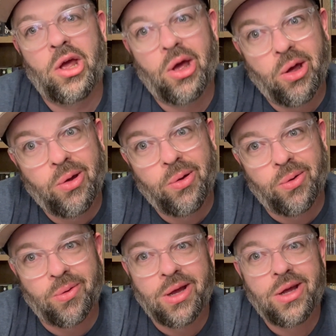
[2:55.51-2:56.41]

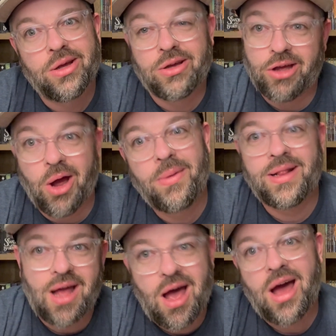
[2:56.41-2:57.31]
oh, go in
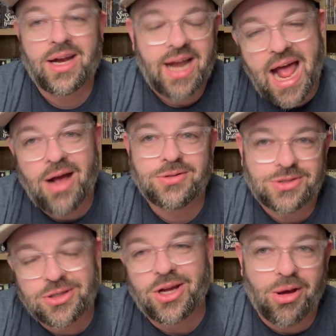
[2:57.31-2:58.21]
the haunted house
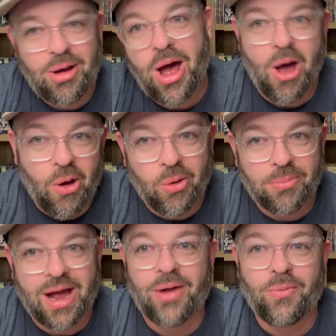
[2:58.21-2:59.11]
or go
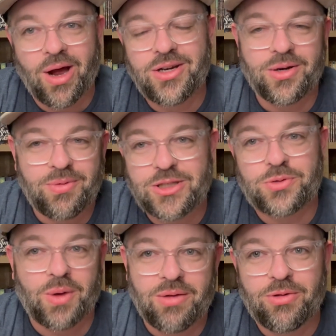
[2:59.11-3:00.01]
home. I wonder which
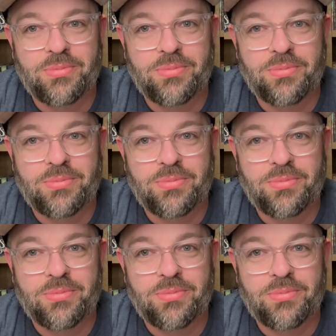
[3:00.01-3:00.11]
one will